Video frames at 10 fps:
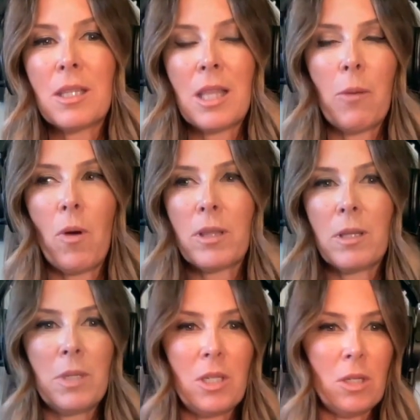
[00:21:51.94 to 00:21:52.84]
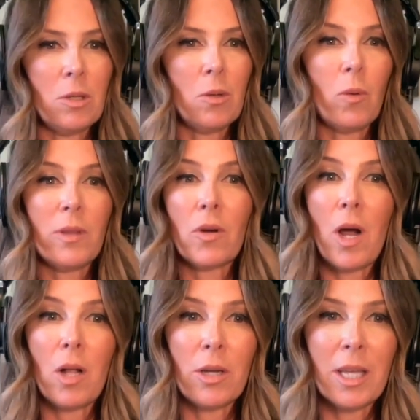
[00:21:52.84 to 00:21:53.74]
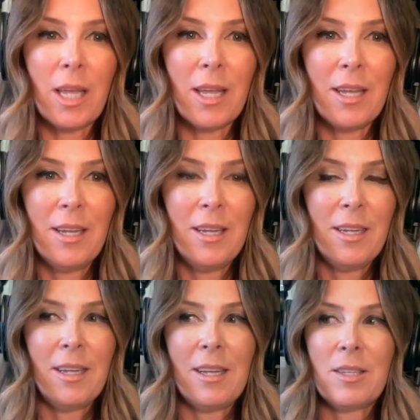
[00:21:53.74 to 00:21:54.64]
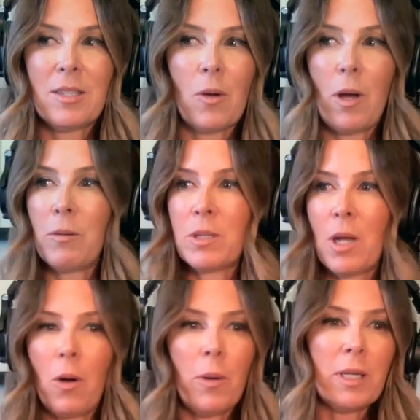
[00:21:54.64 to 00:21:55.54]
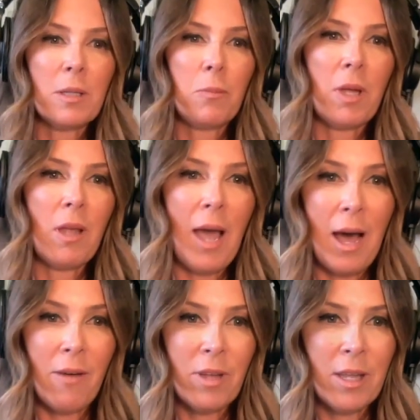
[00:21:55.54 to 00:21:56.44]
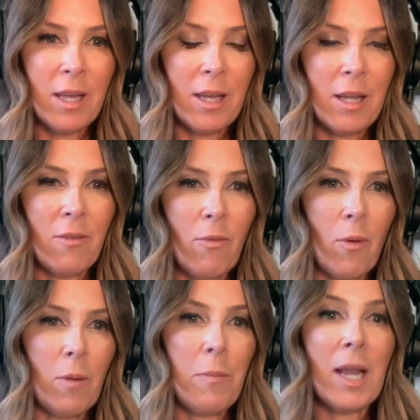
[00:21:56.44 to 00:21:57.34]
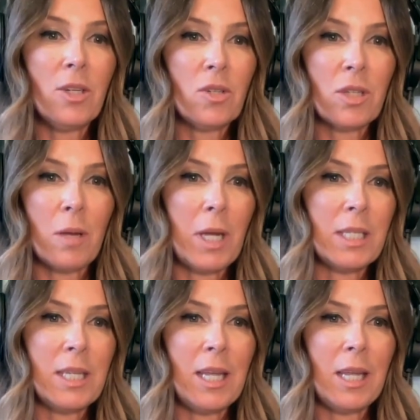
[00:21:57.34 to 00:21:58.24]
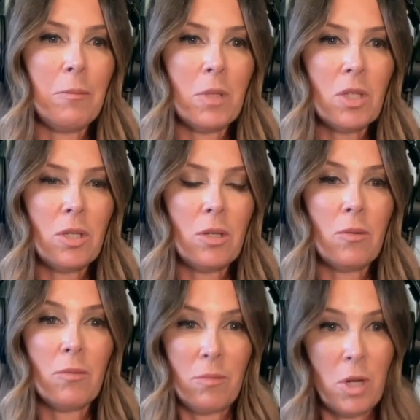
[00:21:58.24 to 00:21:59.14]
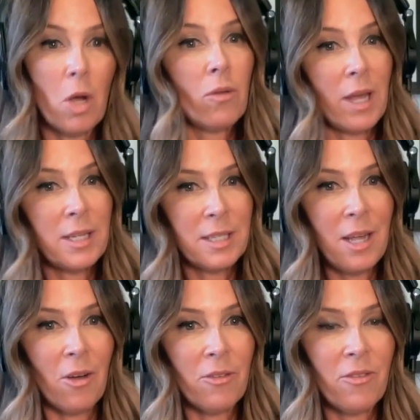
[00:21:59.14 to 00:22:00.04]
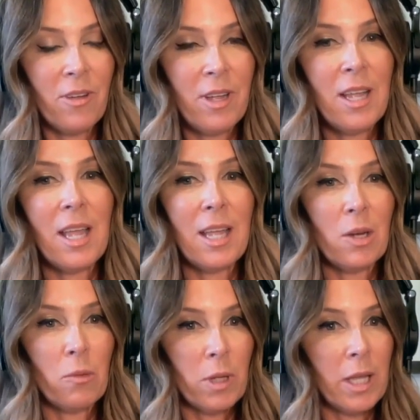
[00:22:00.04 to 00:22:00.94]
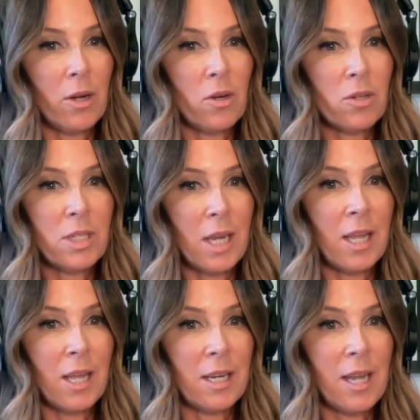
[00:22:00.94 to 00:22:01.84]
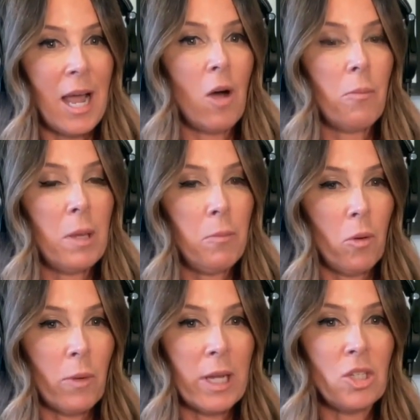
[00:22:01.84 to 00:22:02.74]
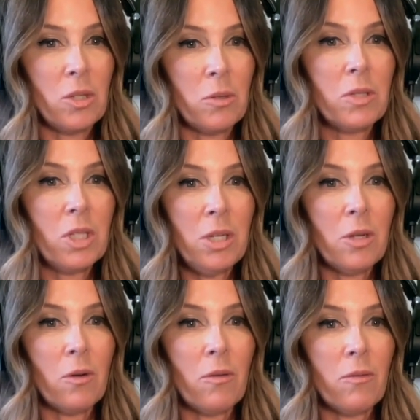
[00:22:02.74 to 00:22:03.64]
that they want them to do when they're not looking. And so I was always a big advocate for managers on my team to know thyself and to really understand how people read you too,